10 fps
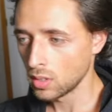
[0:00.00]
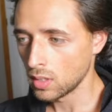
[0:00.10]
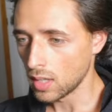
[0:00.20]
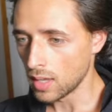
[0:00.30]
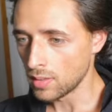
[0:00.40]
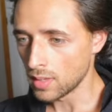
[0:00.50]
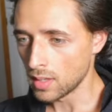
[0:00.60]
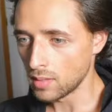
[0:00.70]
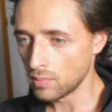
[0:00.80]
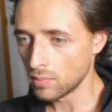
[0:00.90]
and
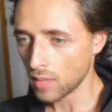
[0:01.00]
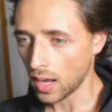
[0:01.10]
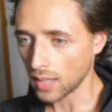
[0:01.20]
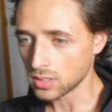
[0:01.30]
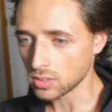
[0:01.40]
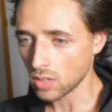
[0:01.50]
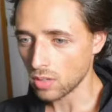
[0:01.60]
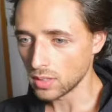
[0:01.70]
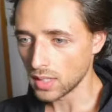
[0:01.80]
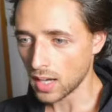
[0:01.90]
then I
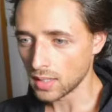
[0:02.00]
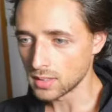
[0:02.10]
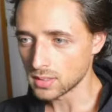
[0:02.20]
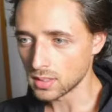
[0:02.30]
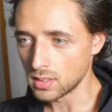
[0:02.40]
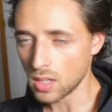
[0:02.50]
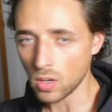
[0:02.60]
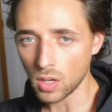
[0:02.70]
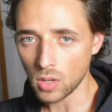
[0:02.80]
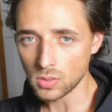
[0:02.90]
slowly got into no
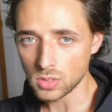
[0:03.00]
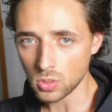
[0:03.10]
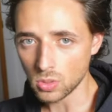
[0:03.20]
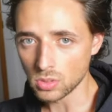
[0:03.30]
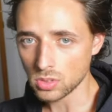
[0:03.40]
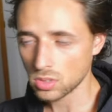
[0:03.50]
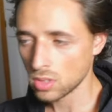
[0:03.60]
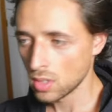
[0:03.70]
code tools.